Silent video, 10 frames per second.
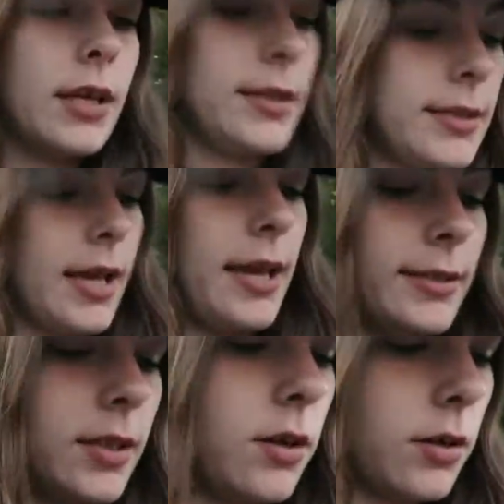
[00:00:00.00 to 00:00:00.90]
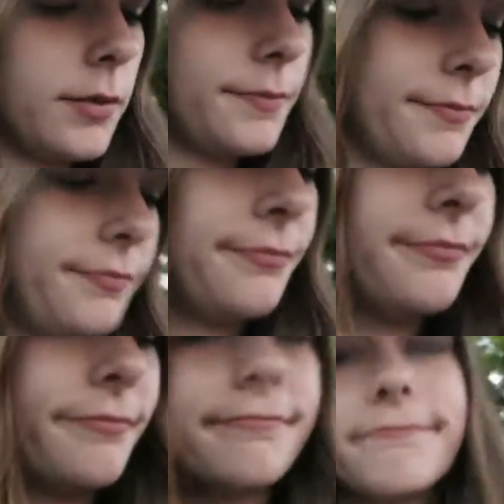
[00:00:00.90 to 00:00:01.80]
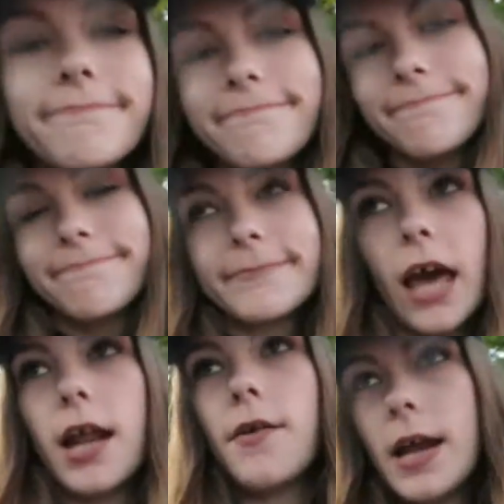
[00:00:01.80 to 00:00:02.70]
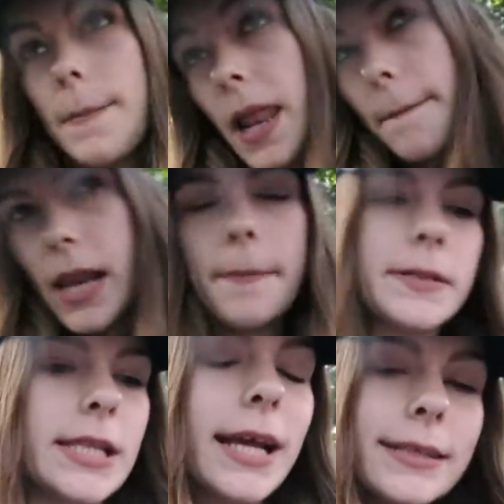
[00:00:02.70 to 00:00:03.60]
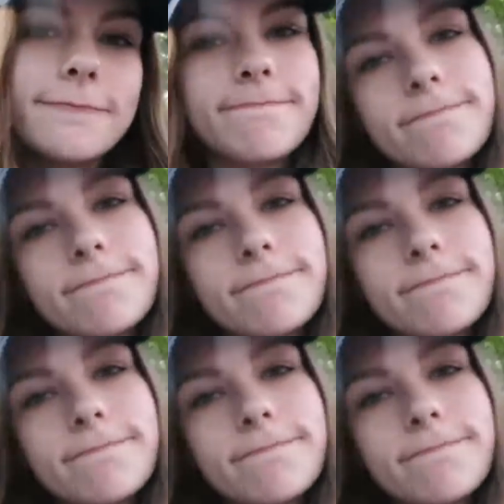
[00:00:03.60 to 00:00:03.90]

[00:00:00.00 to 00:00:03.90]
It's eight o'clock, and I reapply my lipstick.